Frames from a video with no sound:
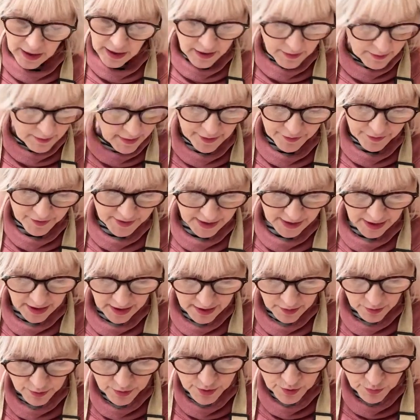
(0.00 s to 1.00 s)
I loved it.
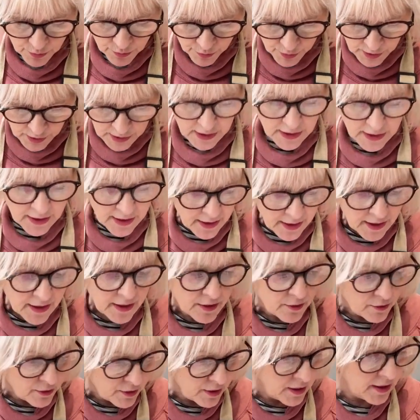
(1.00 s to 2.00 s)
It was a really,
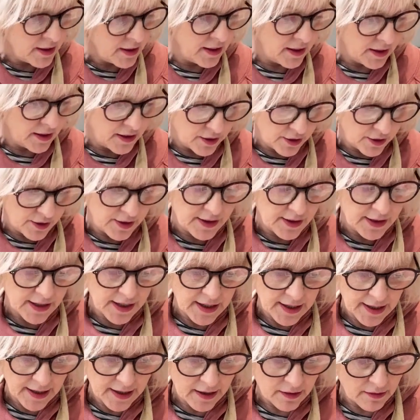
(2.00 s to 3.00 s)
really good day
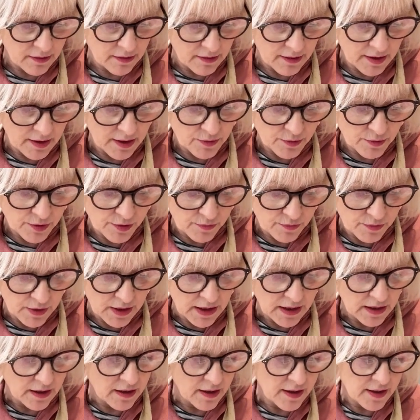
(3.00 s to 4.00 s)
out. It was
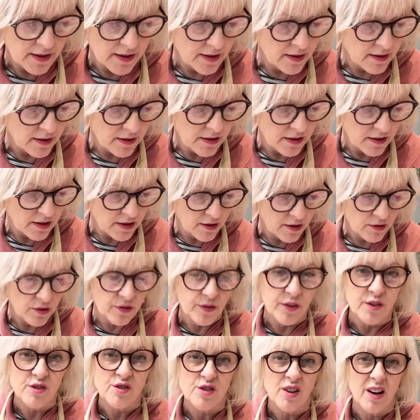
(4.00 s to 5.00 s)
really nice, and just sort of
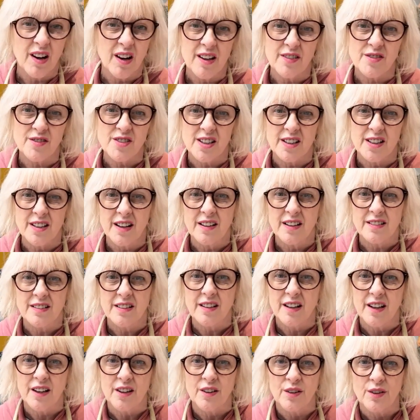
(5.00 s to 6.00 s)
the drive to
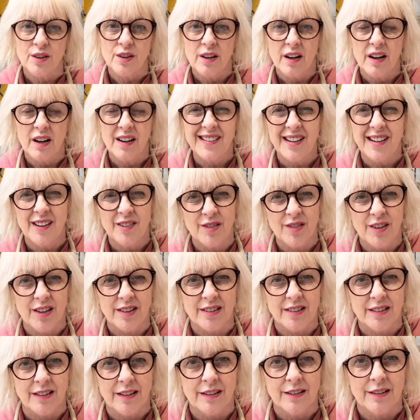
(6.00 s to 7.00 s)
Ludlow. I love
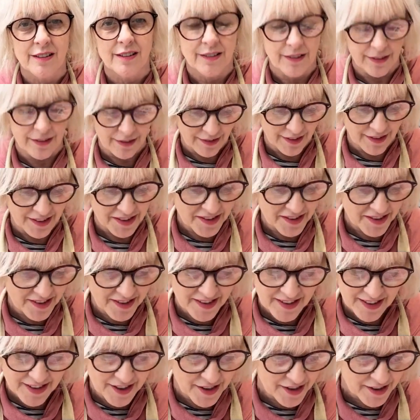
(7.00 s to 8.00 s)
Ludlow. It's
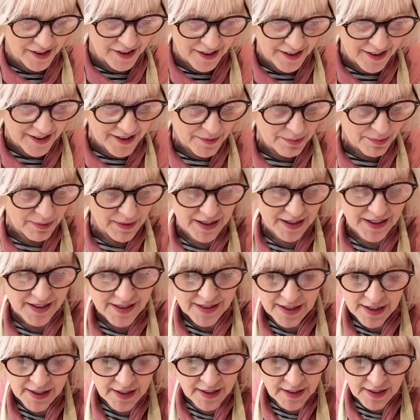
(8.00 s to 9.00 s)
such a nice place,
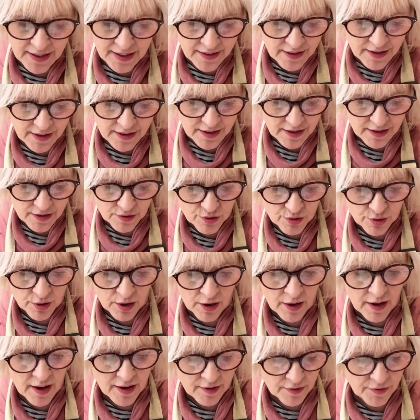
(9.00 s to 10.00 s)
and just the
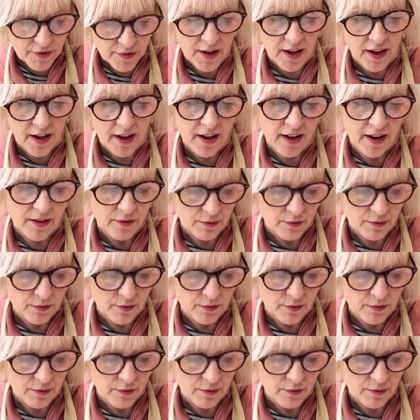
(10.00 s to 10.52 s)
drive there